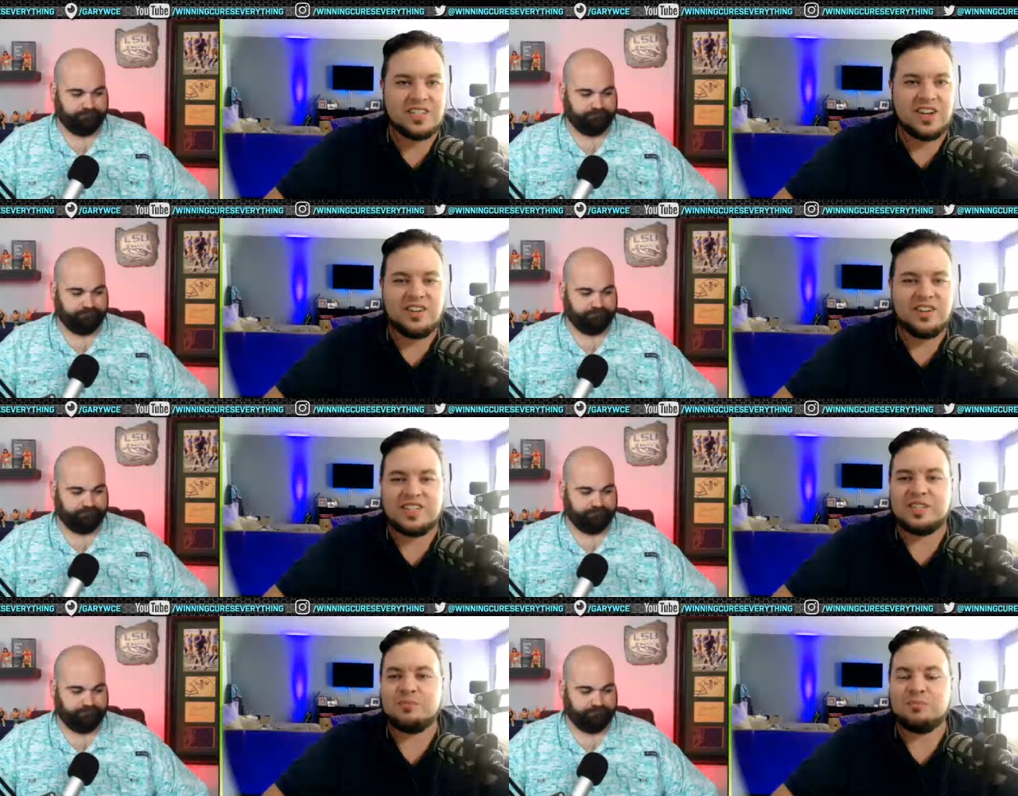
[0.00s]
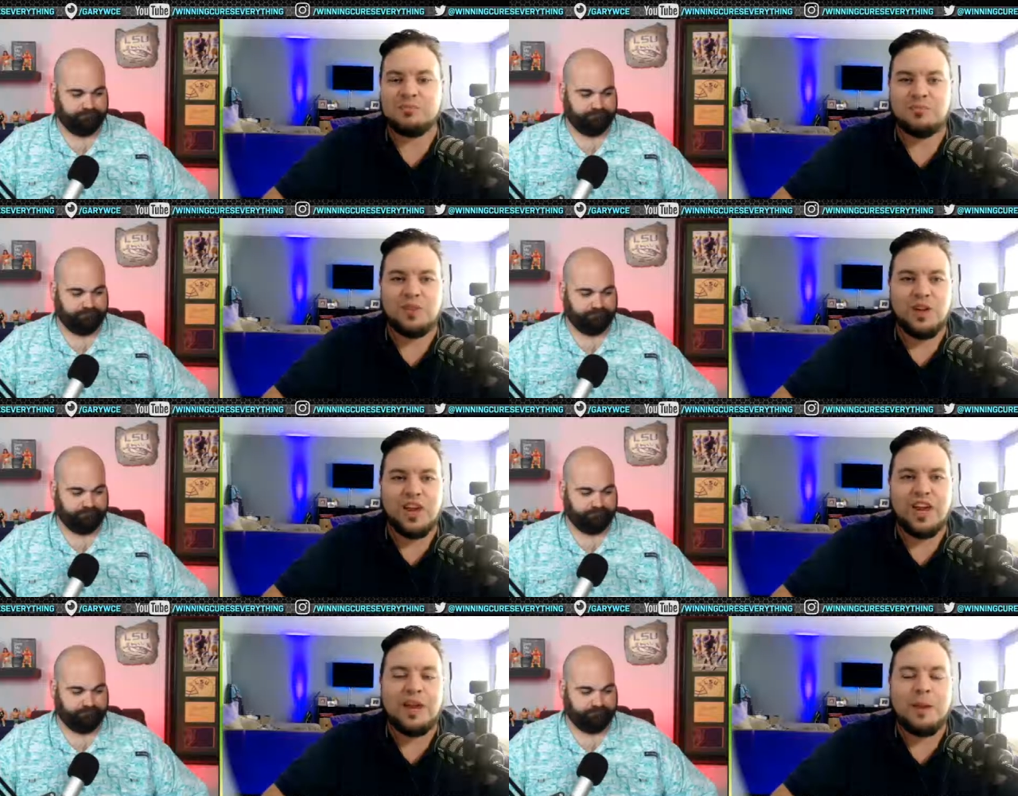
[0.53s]
Speaker 1: discuss
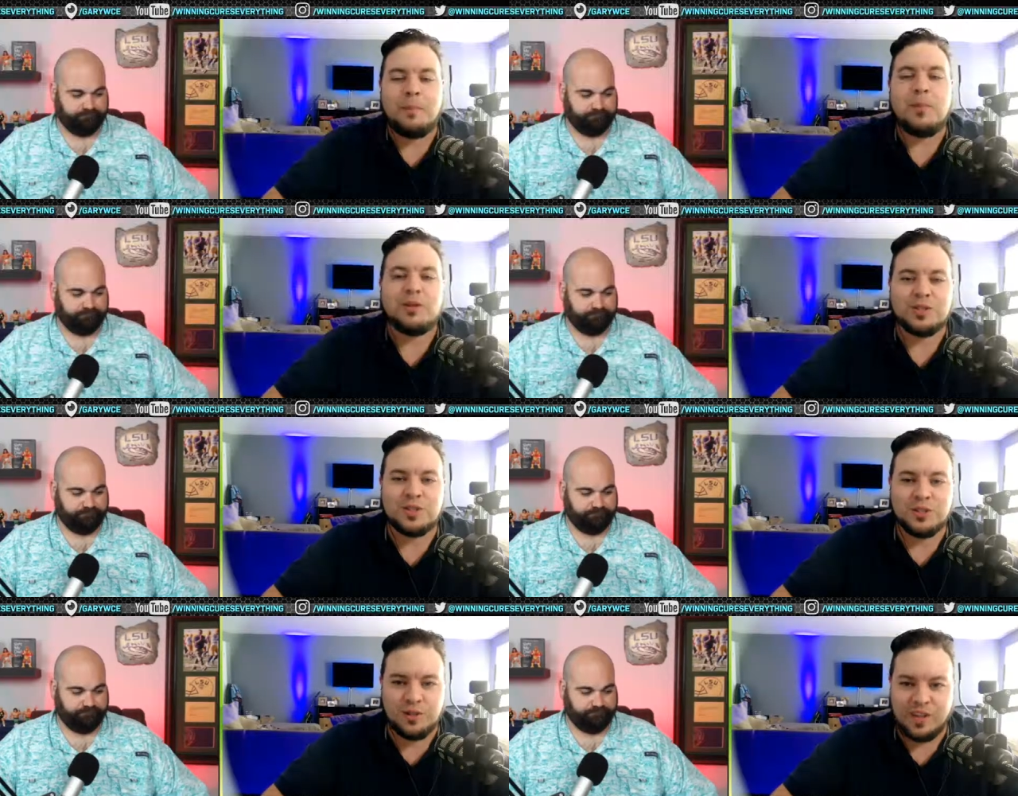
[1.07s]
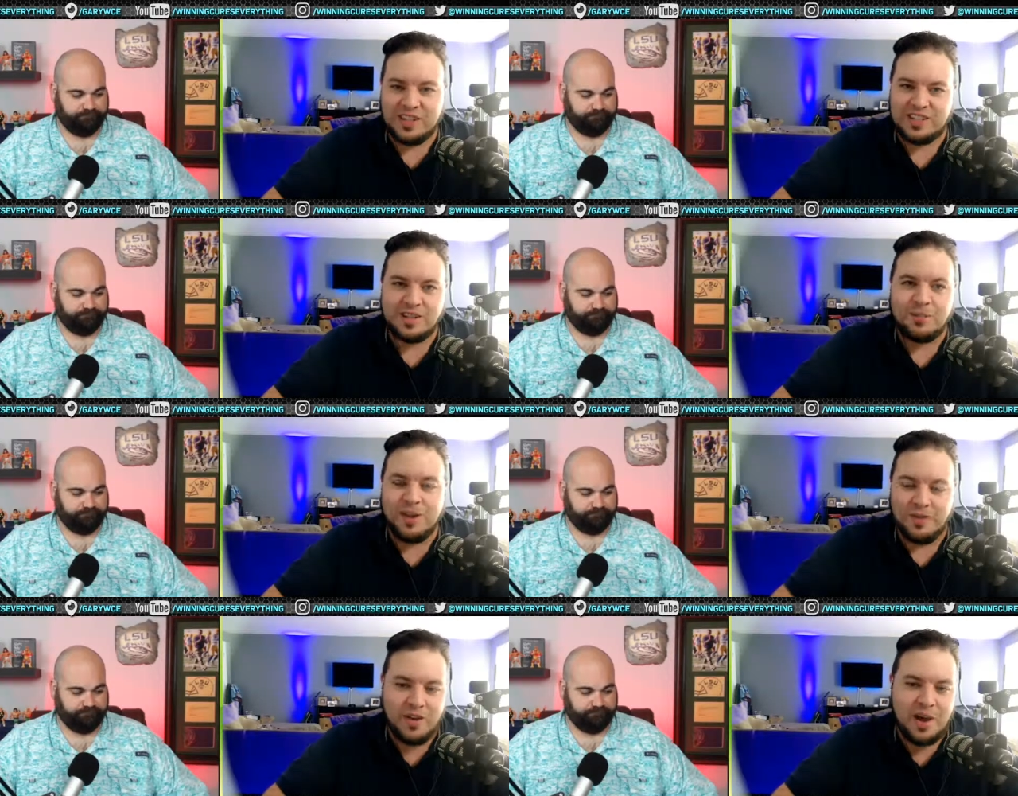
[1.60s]
any personal things
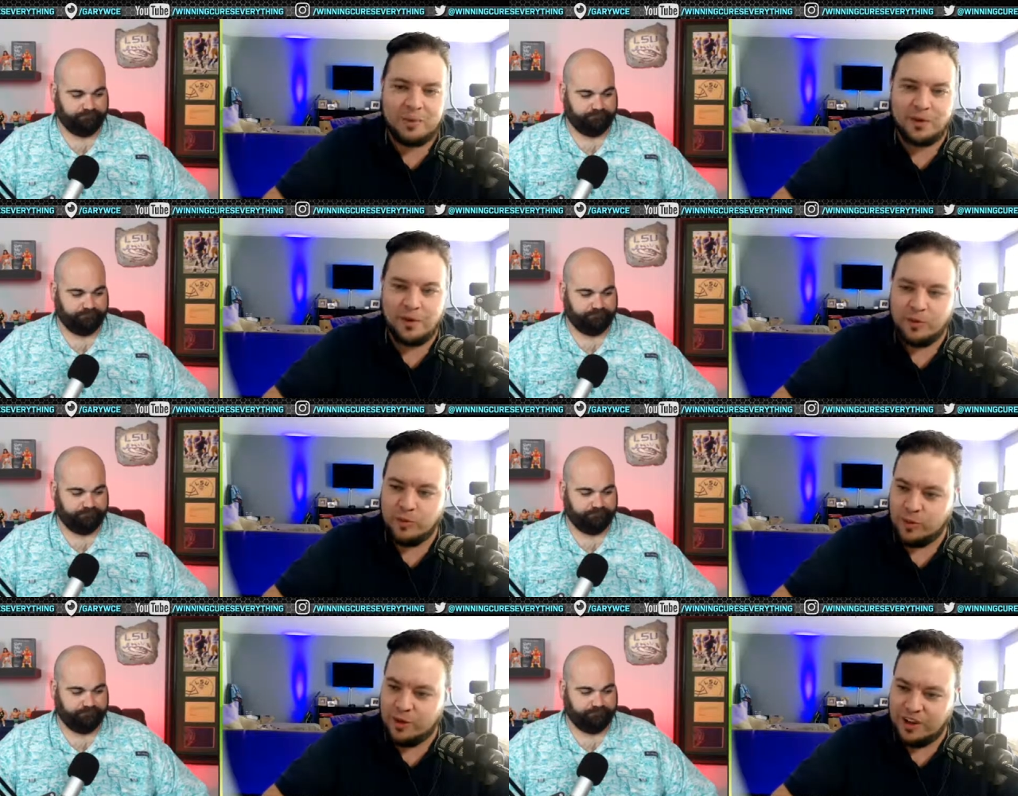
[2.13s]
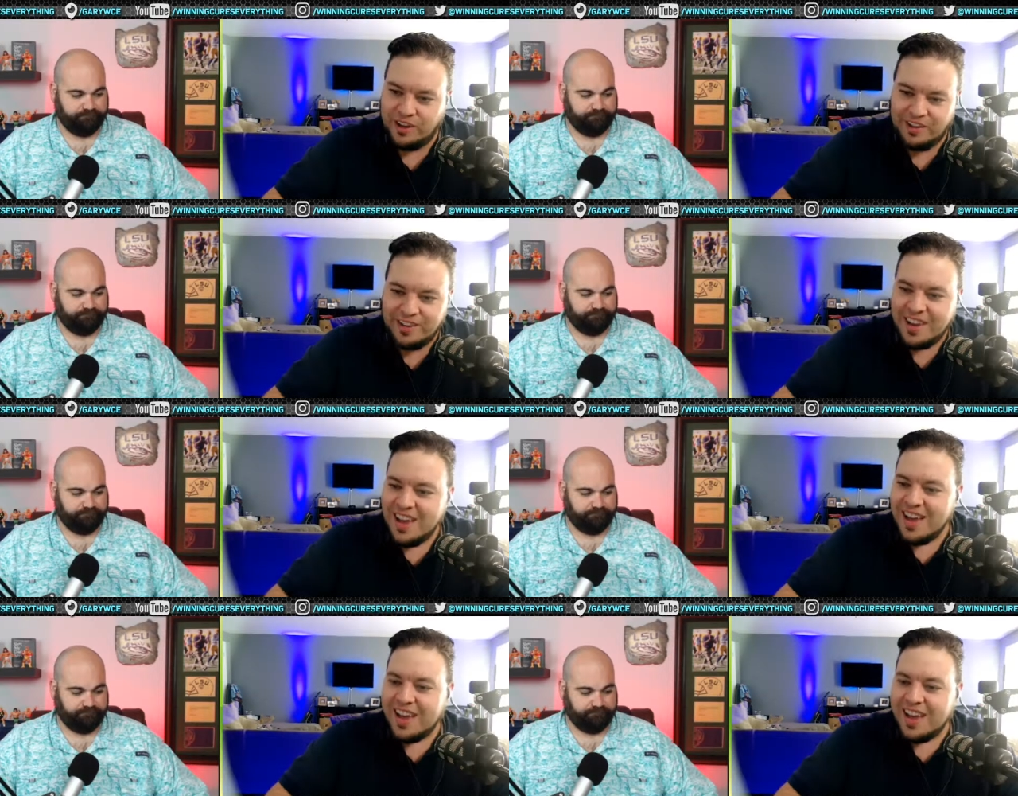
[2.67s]
that may have happened over the weekend.